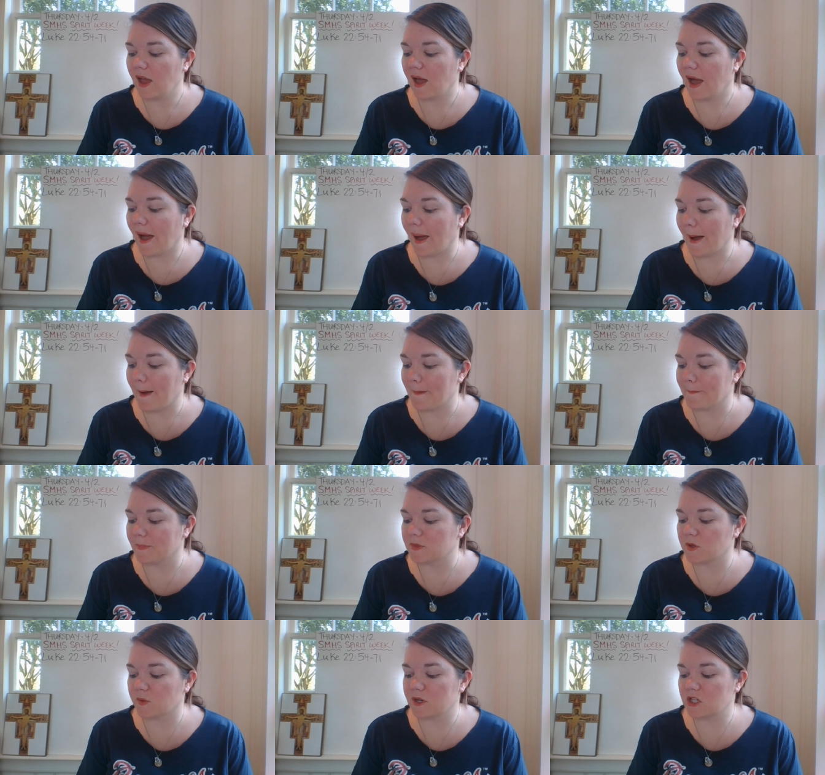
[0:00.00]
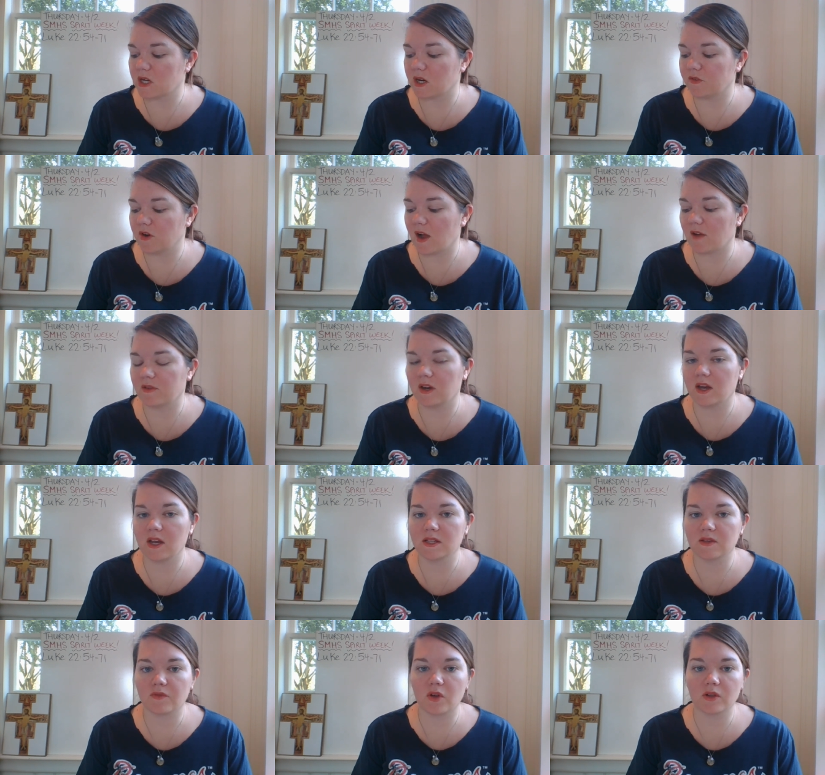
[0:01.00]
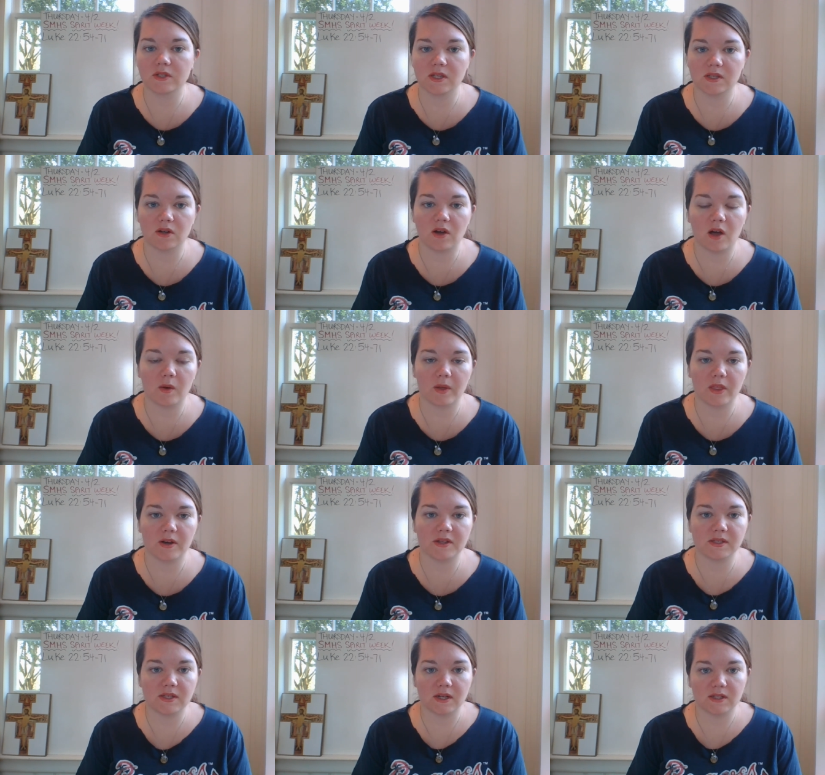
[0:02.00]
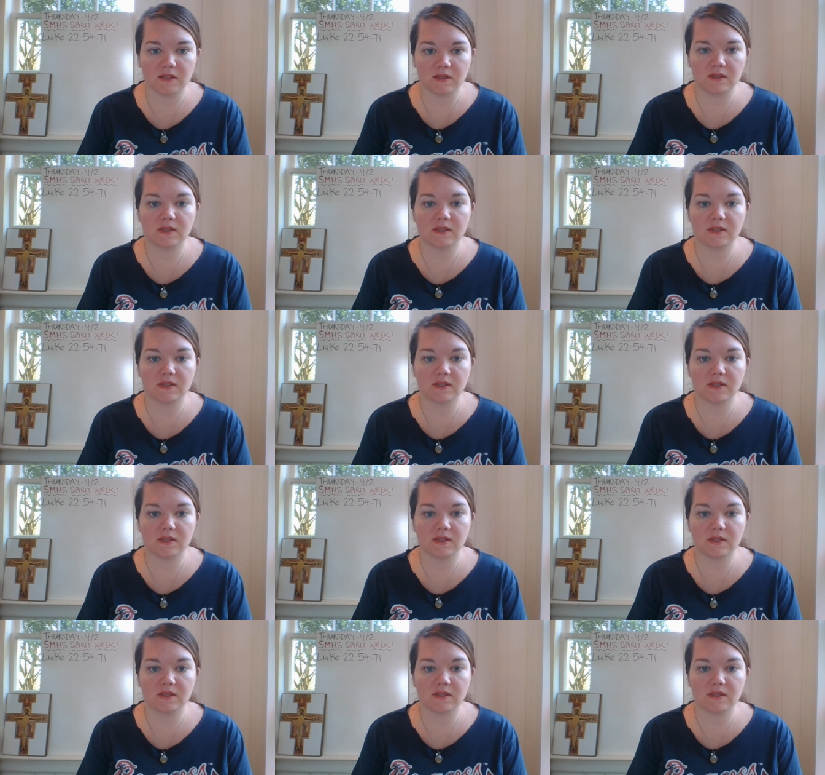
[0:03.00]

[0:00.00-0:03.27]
um, so reach out if you're having any difficulties at all, whether it's tech,